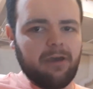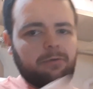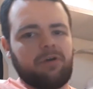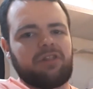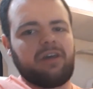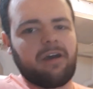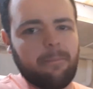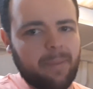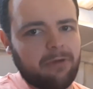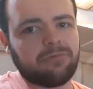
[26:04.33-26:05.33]
out with like a
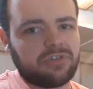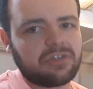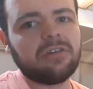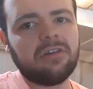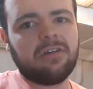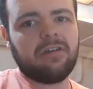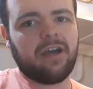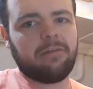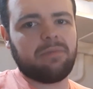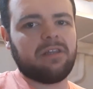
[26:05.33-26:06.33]
bounce,
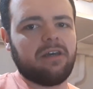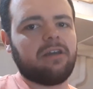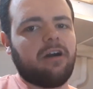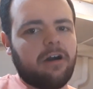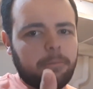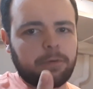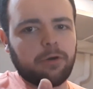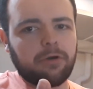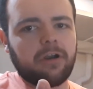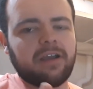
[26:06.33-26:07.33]
and be like, oh,
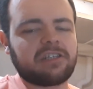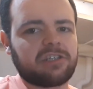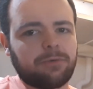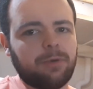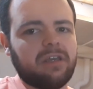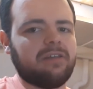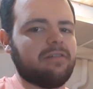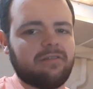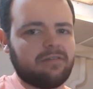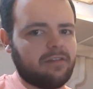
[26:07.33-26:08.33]
progress, sweet.
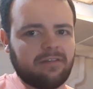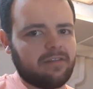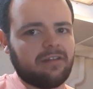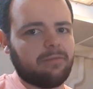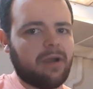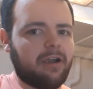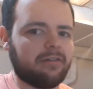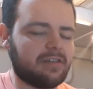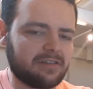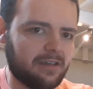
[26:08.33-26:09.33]
Doesn't
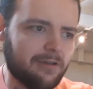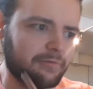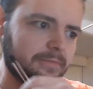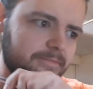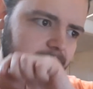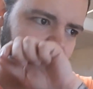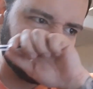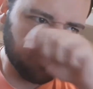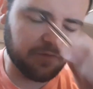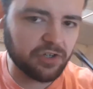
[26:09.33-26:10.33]
matter, doesn't count.
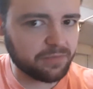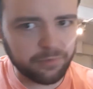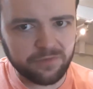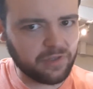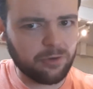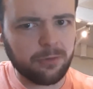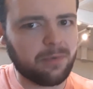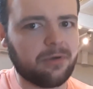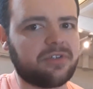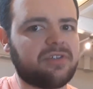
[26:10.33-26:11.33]
You've just moved the
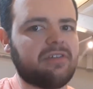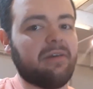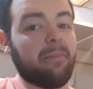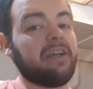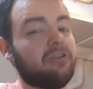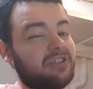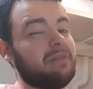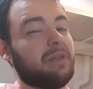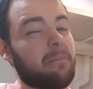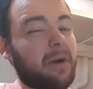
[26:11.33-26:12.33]
goalposts. It might not
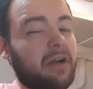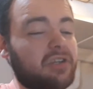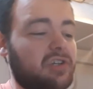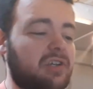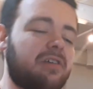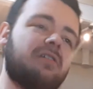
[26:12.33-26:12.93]
seem like much,